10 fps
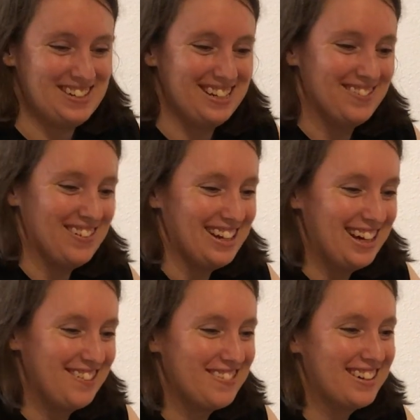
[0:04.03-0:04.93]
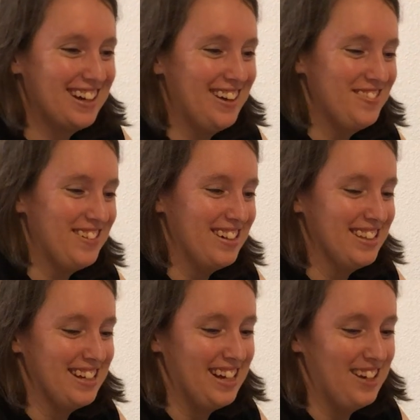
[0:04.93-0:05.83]
We need 1/2 cup of
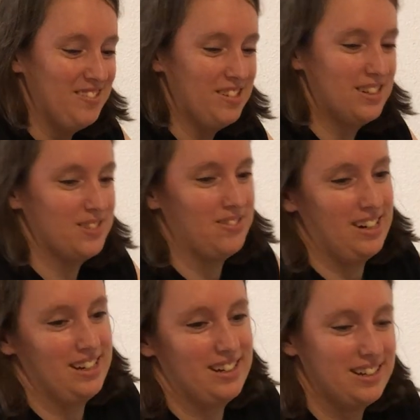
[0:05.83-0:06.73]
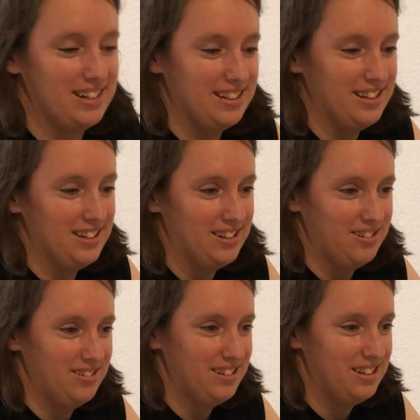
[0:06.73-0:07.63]
the Elmer's white
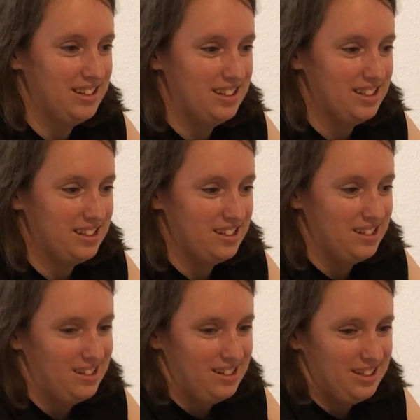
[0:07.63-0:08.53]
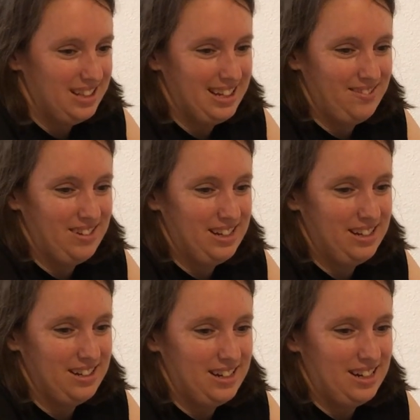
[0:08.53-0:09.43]
glue. Then we
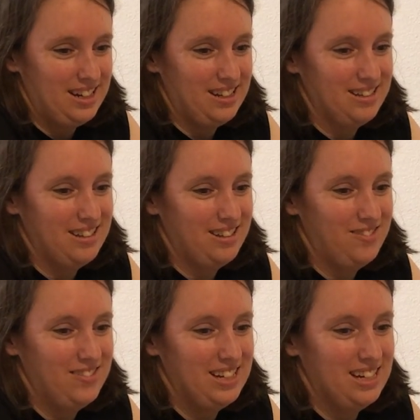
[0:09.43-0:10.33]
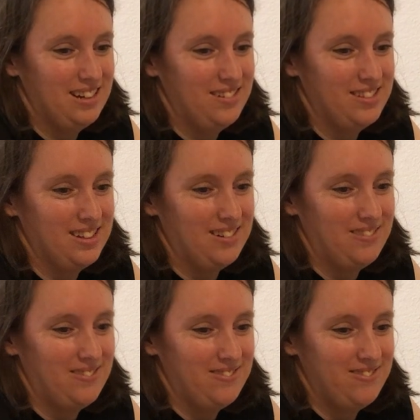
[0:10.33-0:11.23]
need a little bit of the
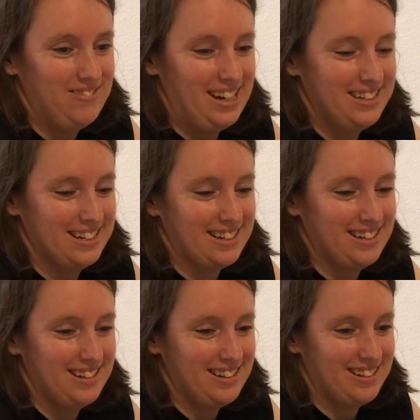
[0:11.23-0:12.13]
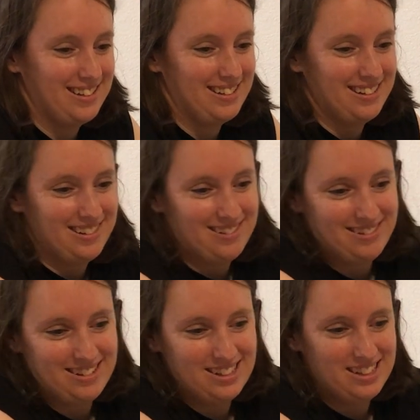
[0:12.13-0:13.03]
magic glue,
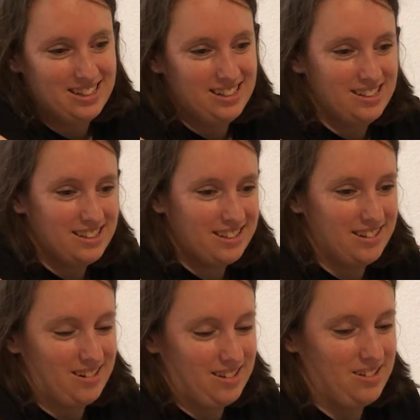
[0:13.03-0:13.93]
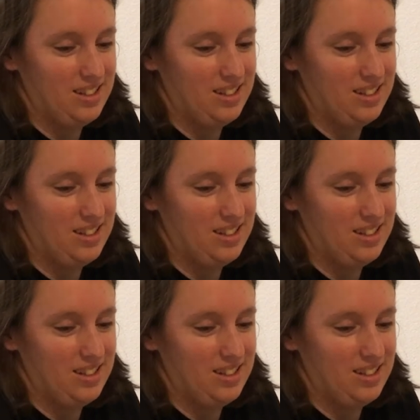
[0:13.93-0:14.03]
clear glue.